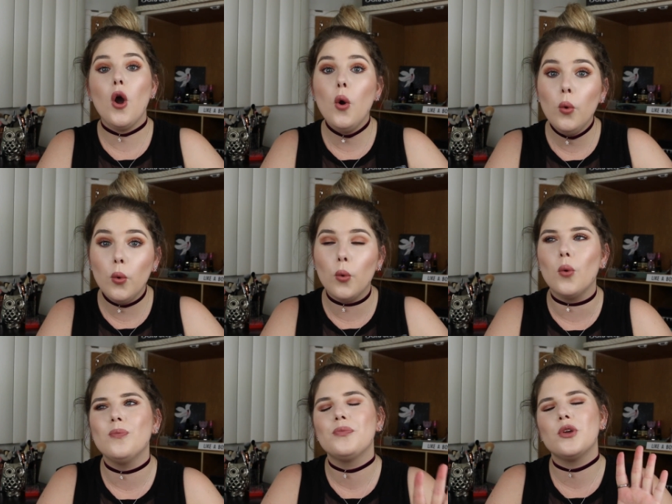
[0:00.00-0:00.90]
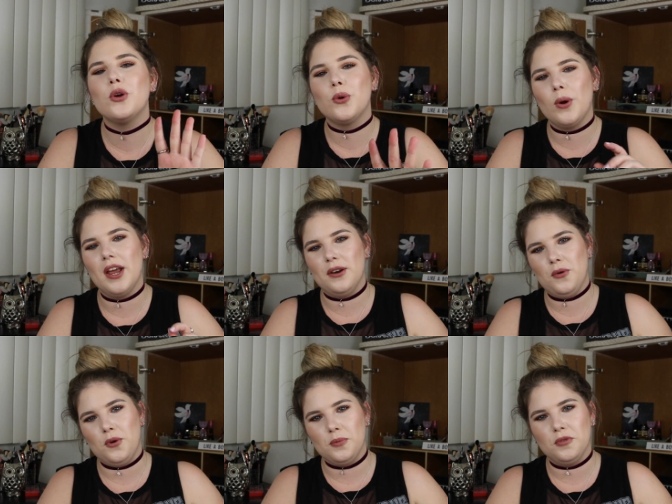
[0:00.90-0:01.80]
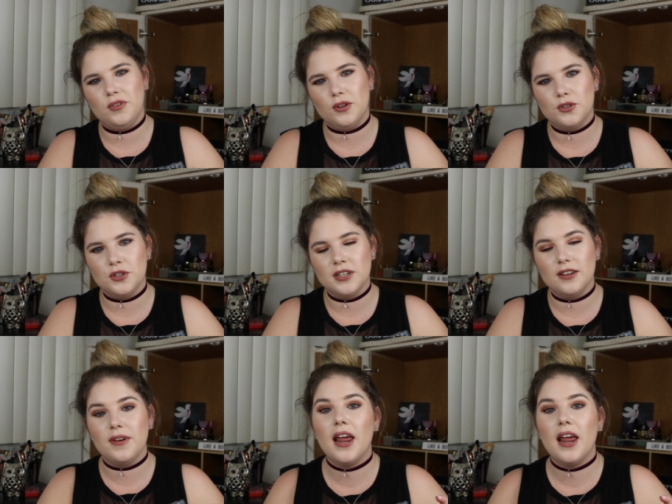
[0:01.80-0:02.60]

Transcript: Oh, great horror movie alternative.